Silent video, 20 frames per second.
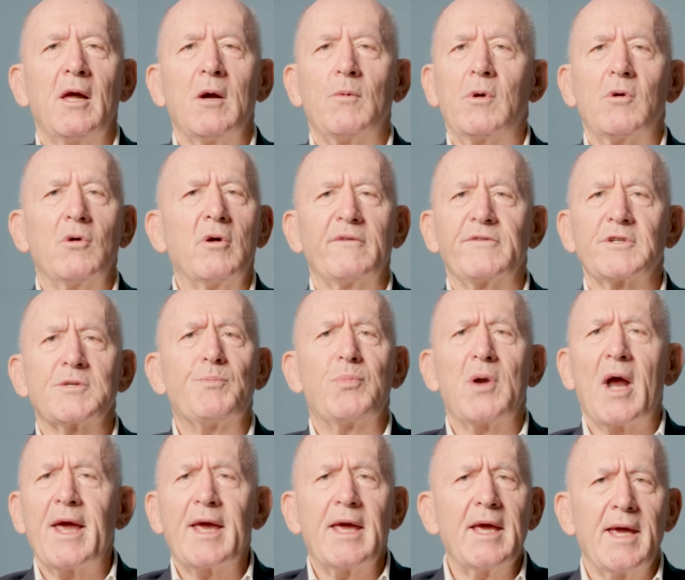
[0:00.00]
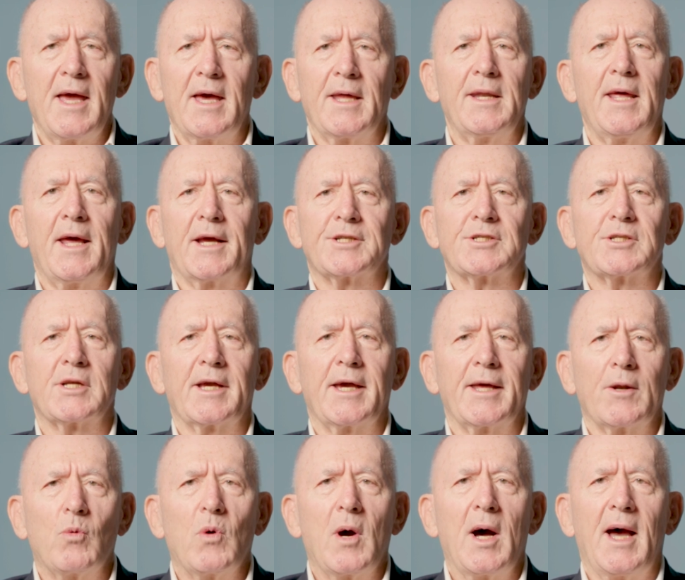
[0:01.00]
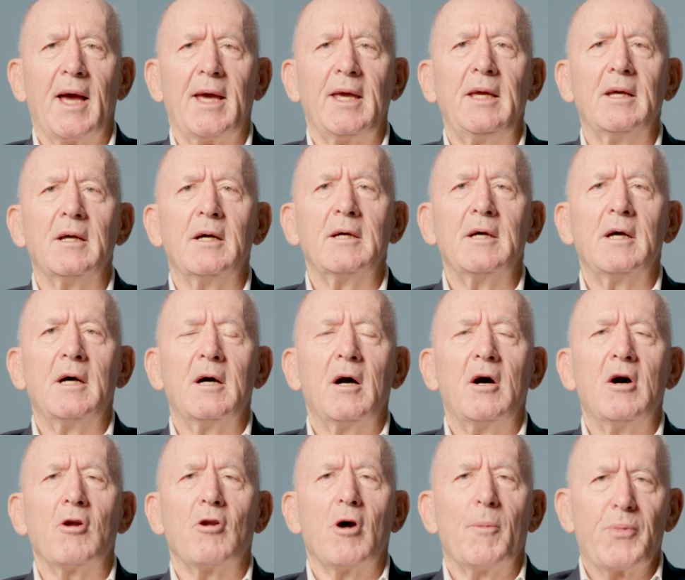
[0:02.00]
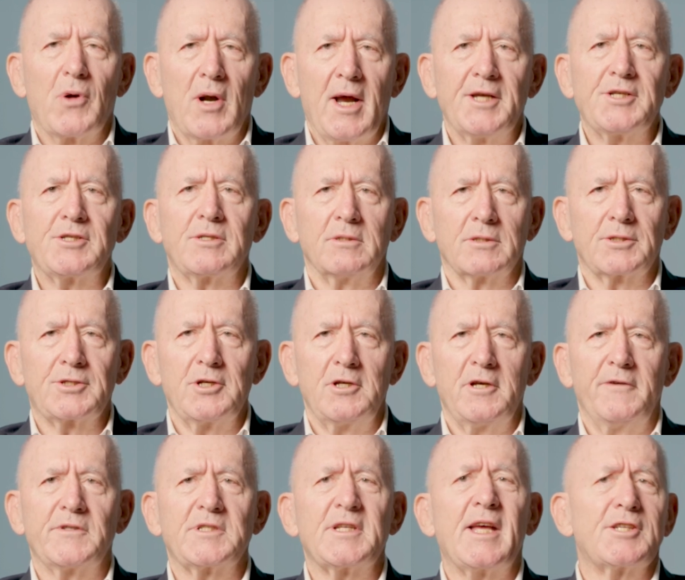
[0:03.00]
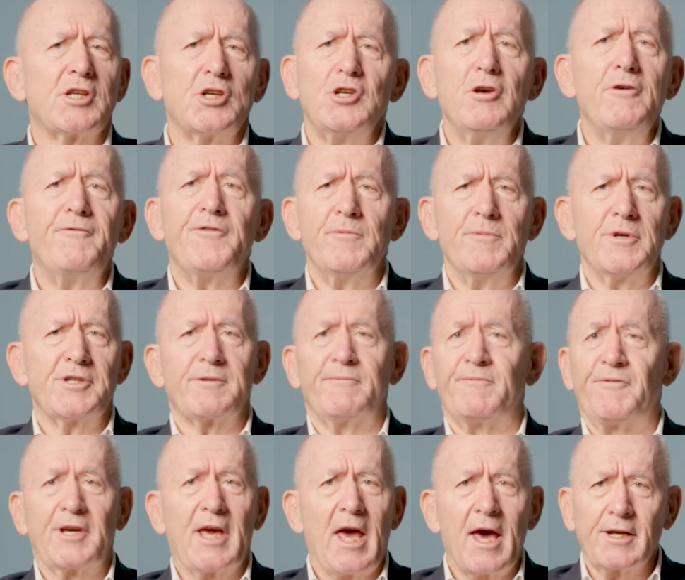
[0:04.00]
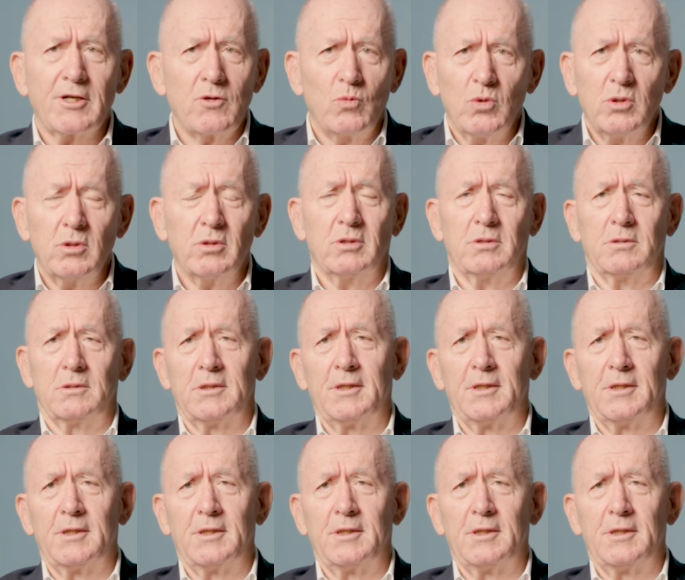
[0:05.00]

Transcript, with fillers: were all of us breaking our necks to get away on operational service. That's a euphemism for going to war.